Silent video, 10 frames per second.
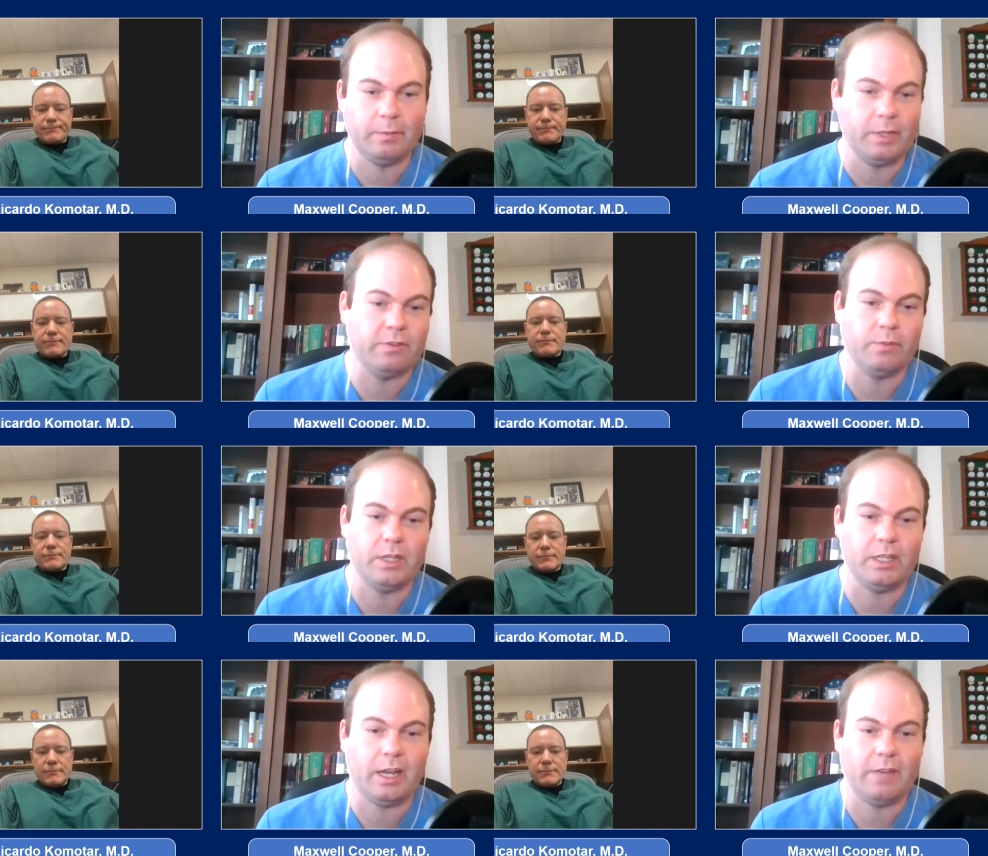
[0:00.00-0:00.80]
Speaker 1: I mean, even
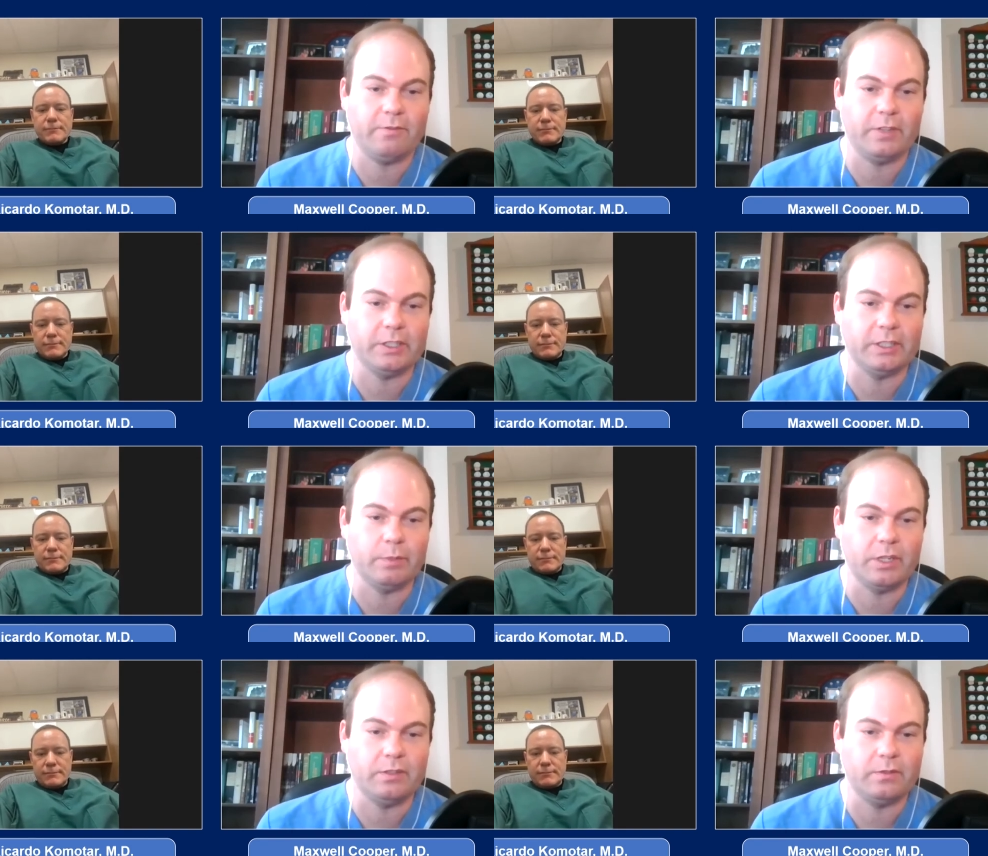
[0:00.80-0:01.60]
me, I have very
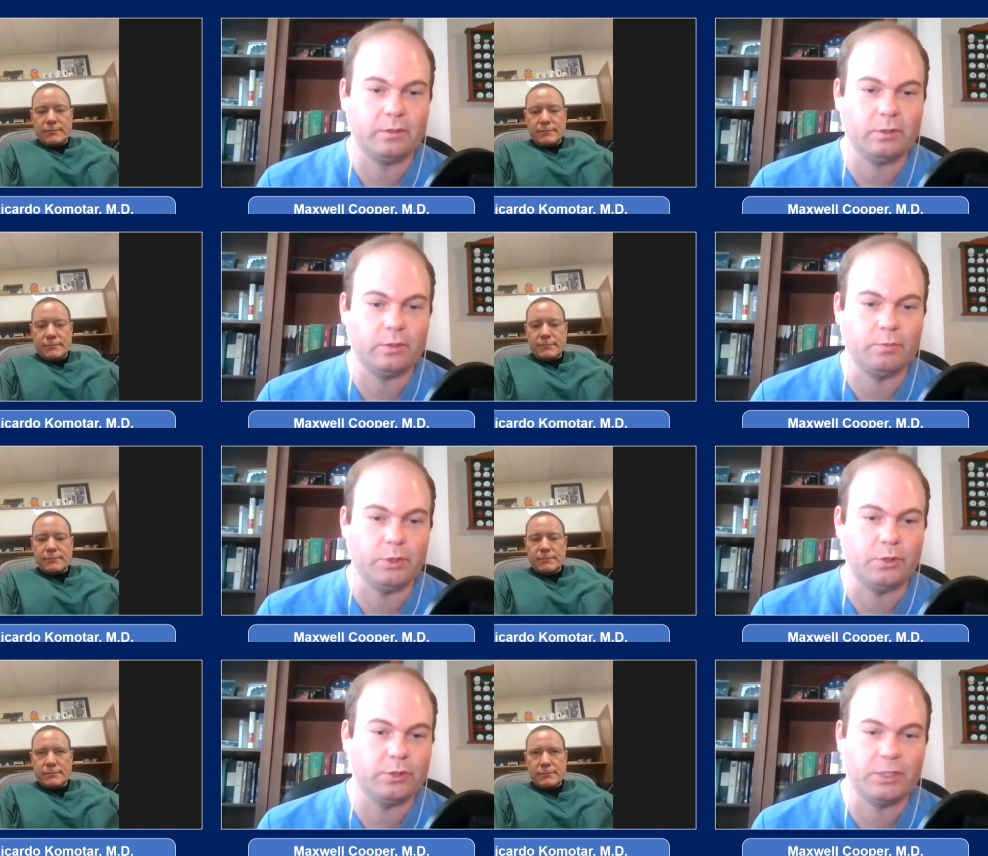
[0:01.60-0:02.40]
limited
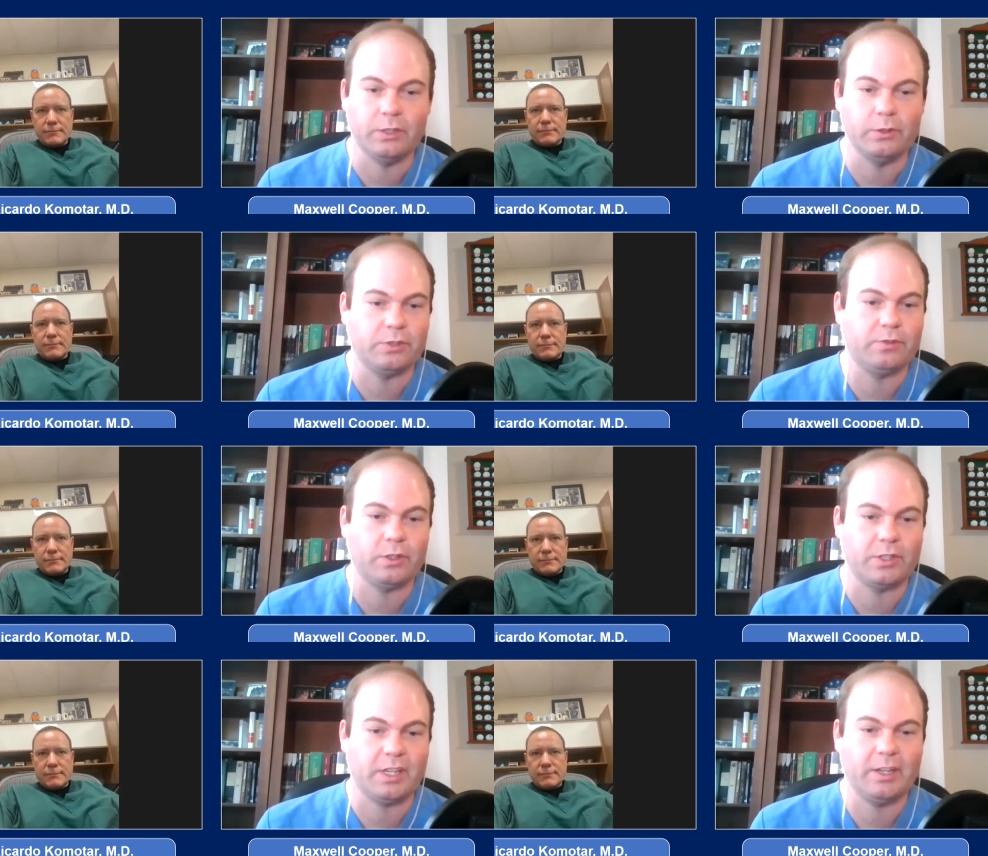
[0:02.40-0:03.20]
computer skills as
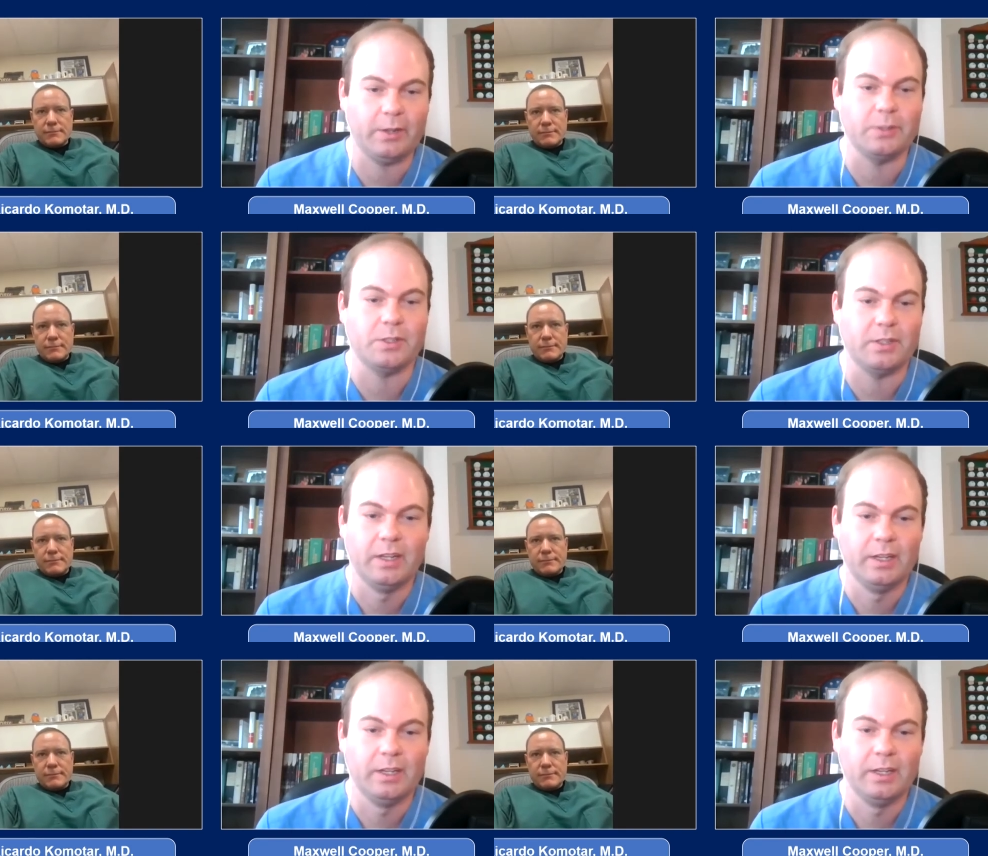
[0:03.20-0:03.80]
far as that goes, and